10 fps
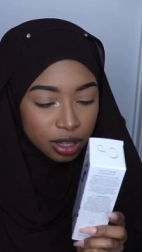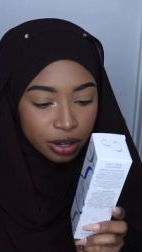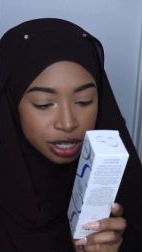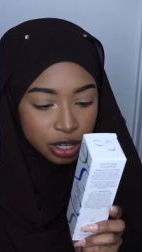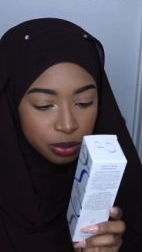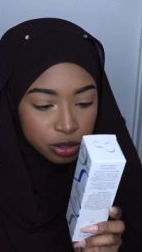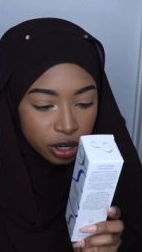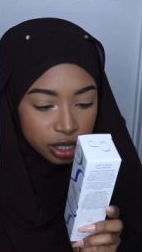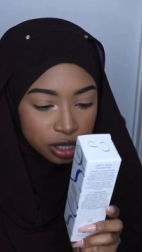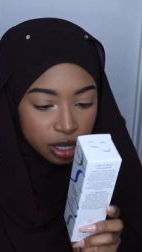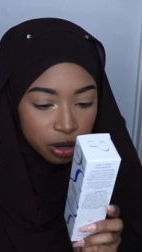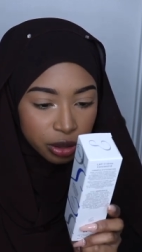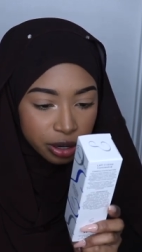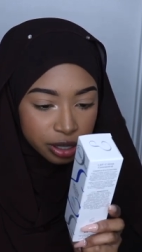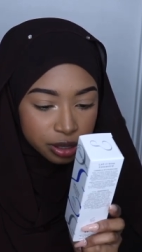There is no instructions. Oh,
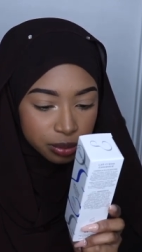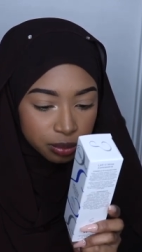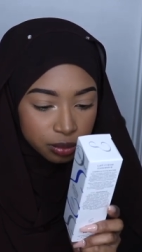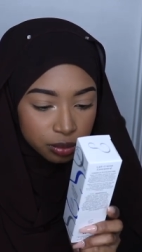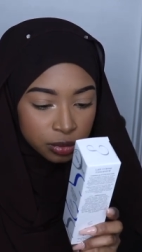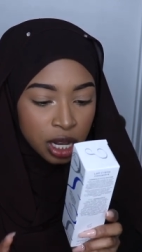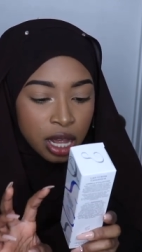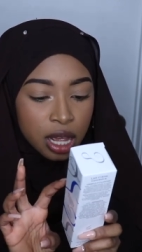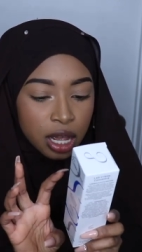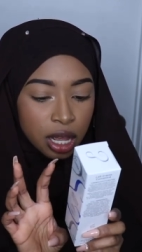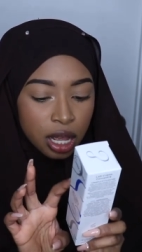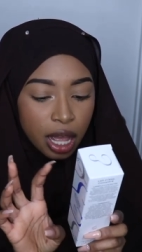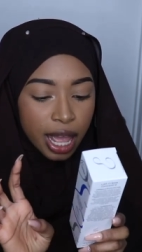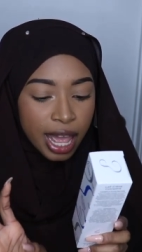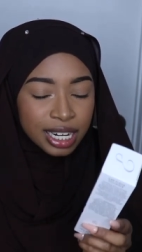there it is.
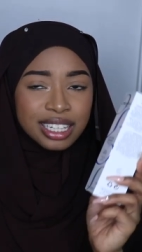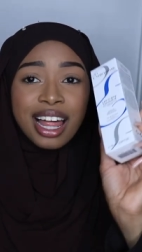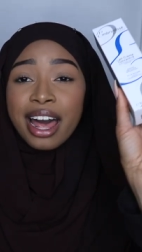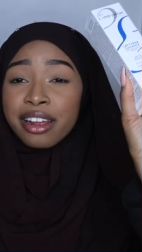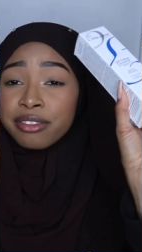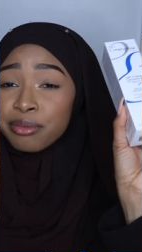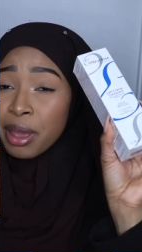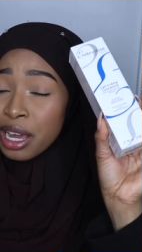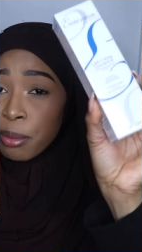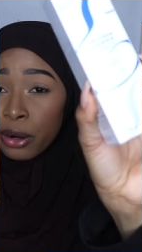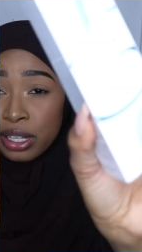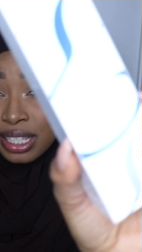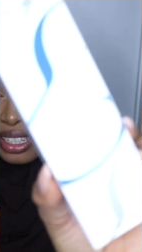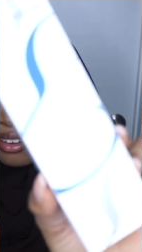And a lot of makeup artists